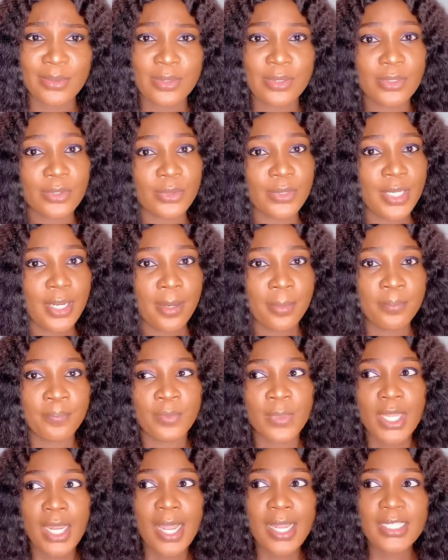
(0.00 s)
So yeah,
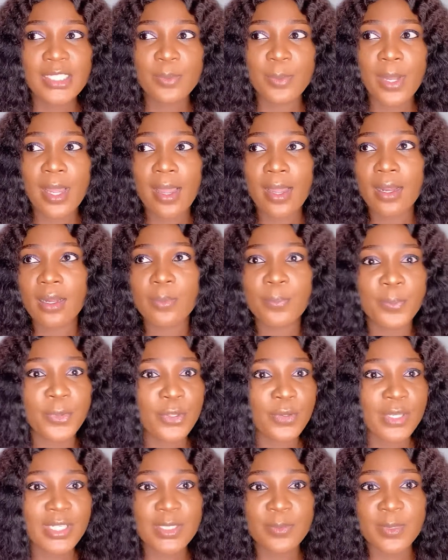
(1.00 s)
cashback
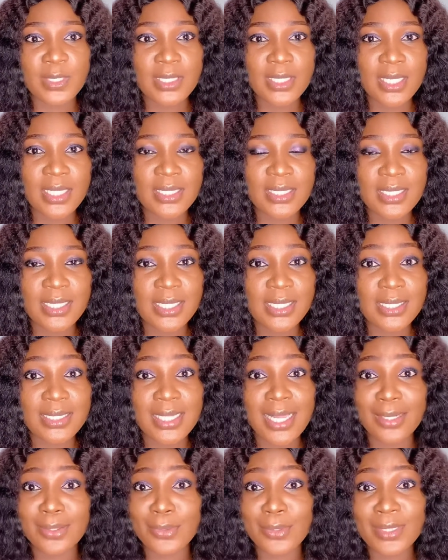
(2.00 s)
POS business is
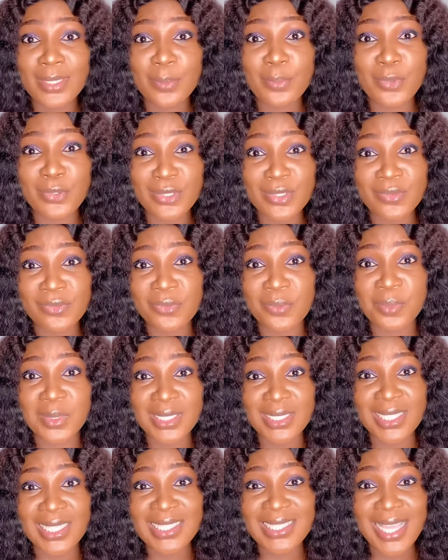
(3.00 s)
another beautiful
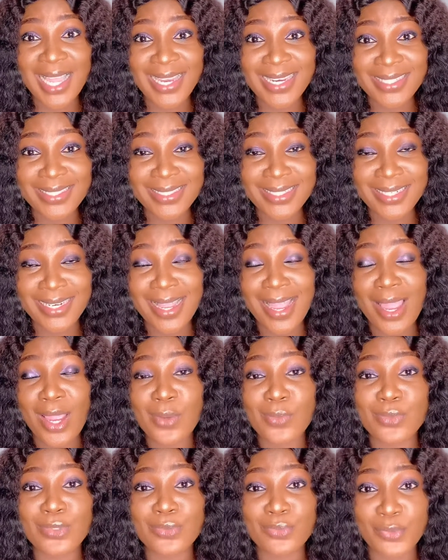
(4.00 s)
business idea I
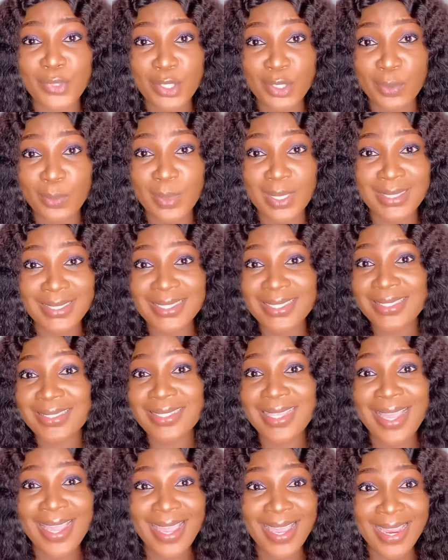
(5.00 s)
would recommend
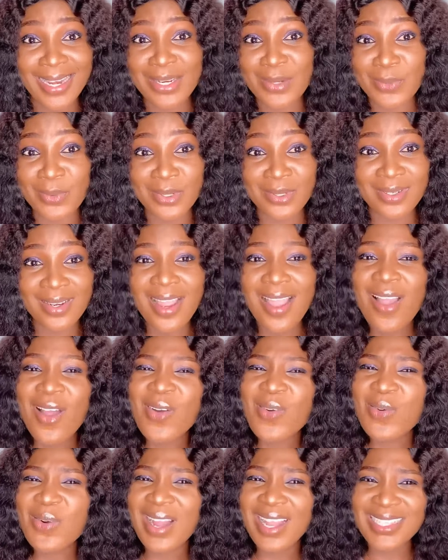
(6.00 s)
to anyone
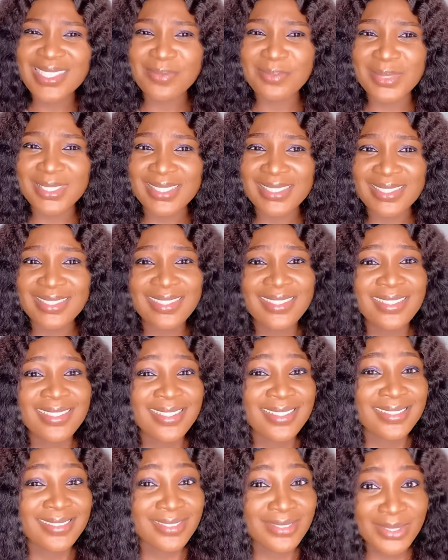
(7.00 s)
who has money,
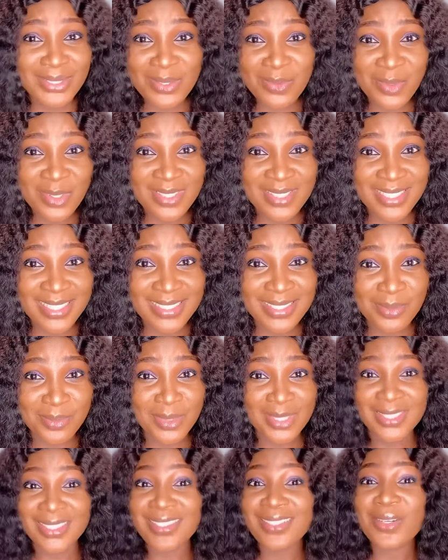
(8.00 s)
doesn't want to eat the
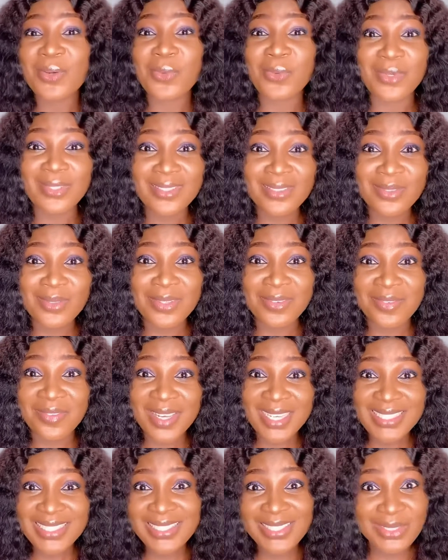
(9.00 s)
money, wants to
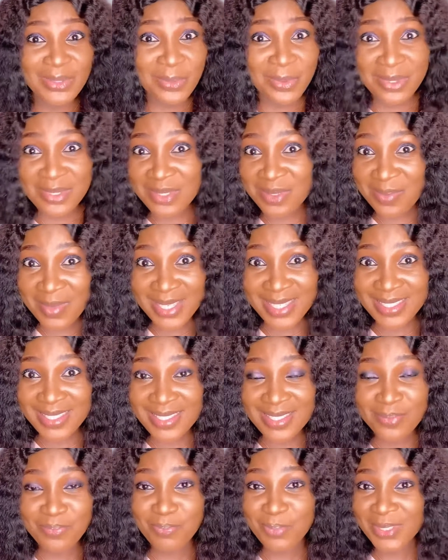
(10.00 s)
invest, wants to
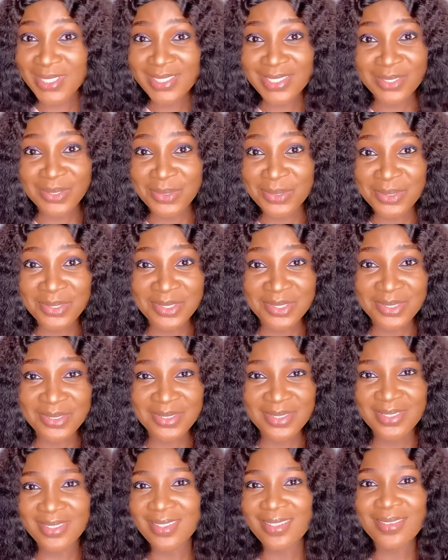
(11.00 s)
put it to good
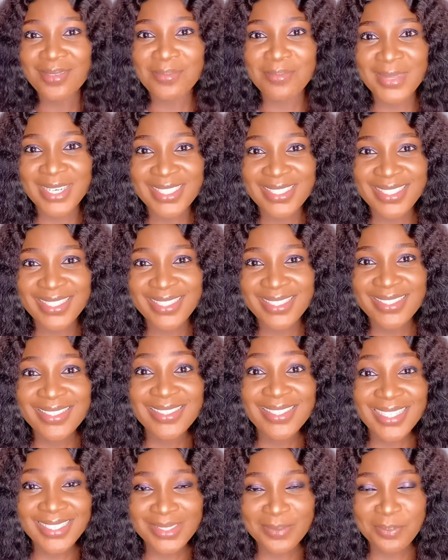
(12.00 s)
use. My dear,
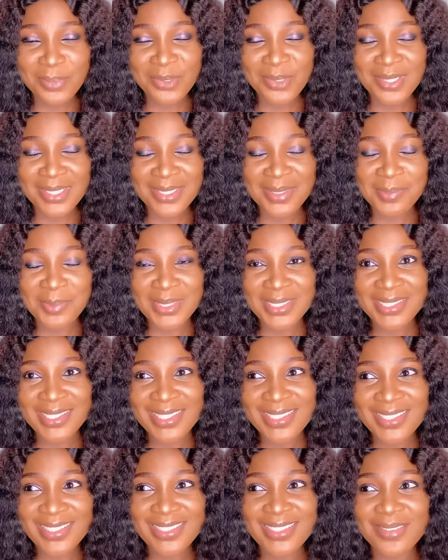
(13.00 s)
start a POS
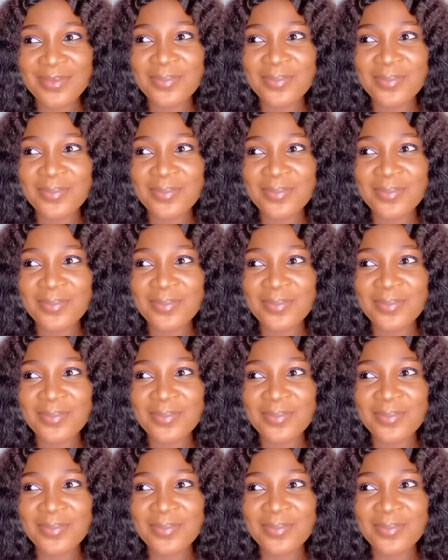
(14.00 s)
business.